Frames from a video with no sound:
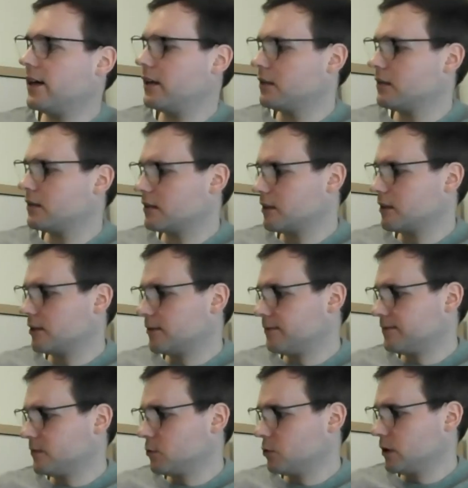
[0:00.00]
and
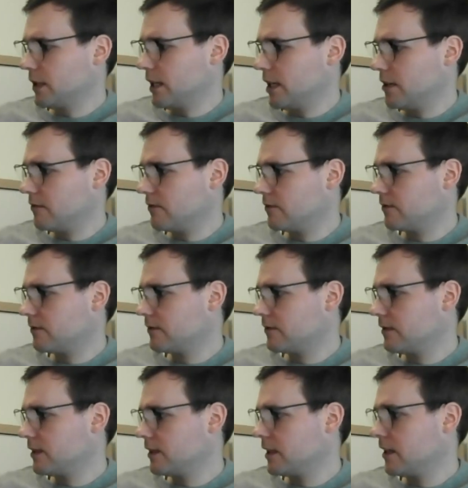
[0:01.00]
um, we have
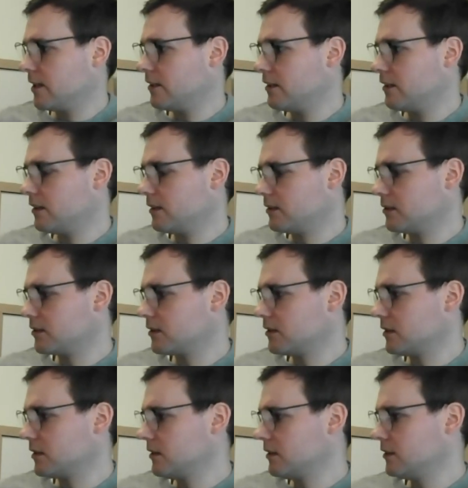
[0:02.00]
then uh,
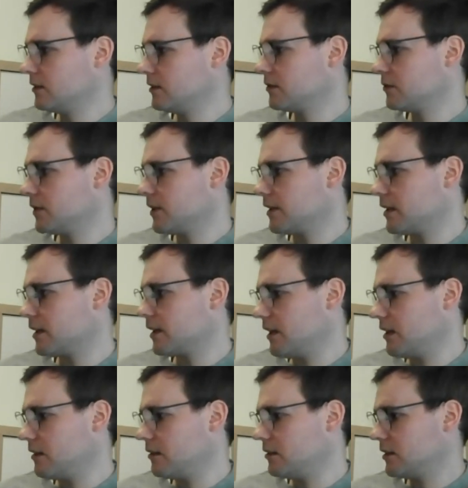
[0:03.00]
continued with
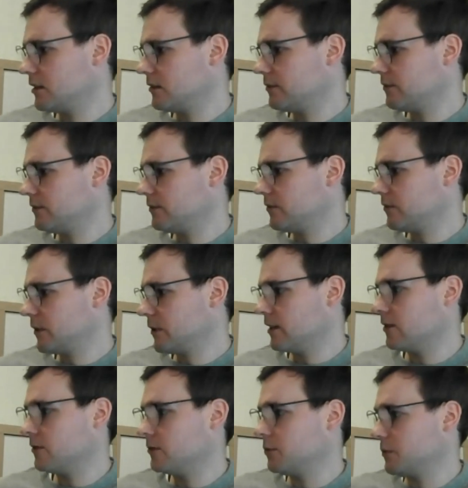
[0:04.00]
a um, with
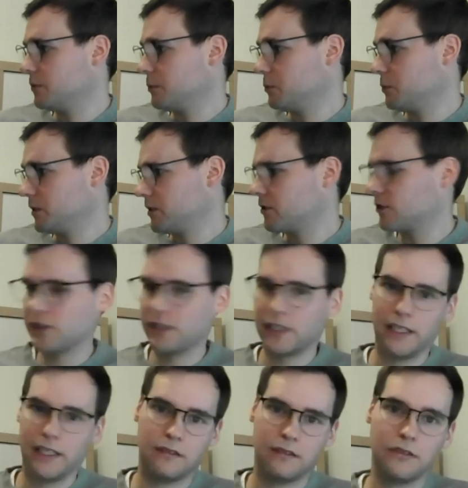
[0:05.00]
a research
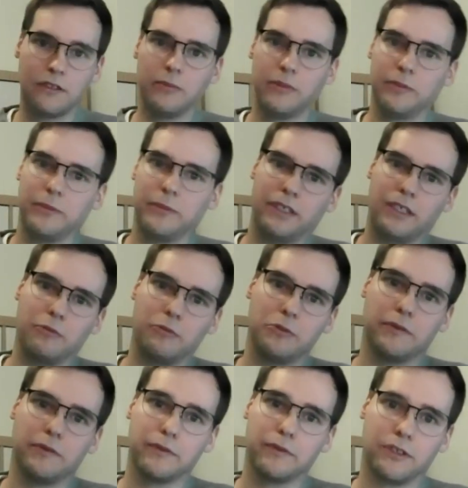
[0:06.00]
site to implement a
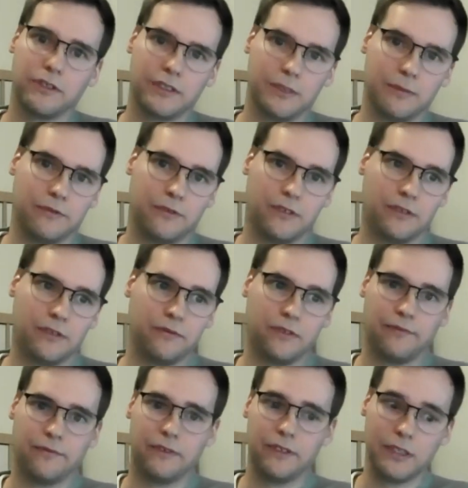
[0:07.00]
proof of concept for
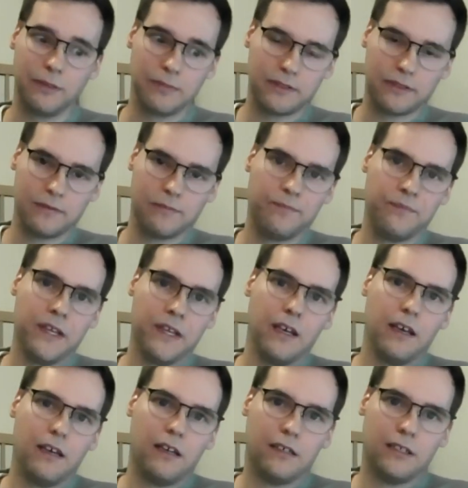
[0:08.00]
for Philips.
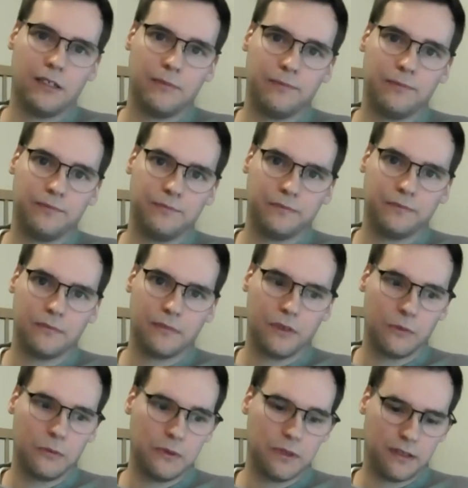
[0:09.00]
Um,
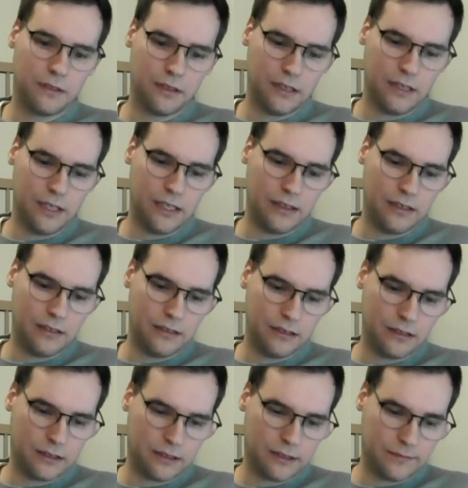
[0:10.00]
with and
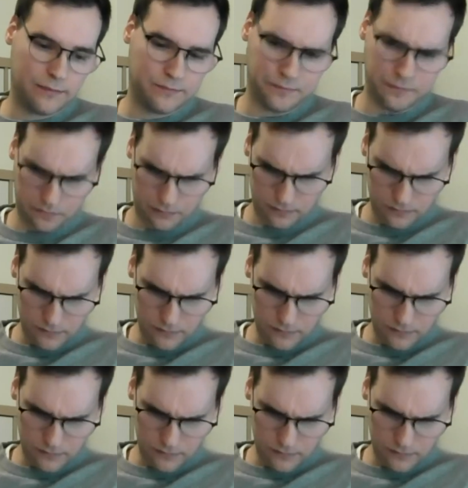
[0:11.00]
um,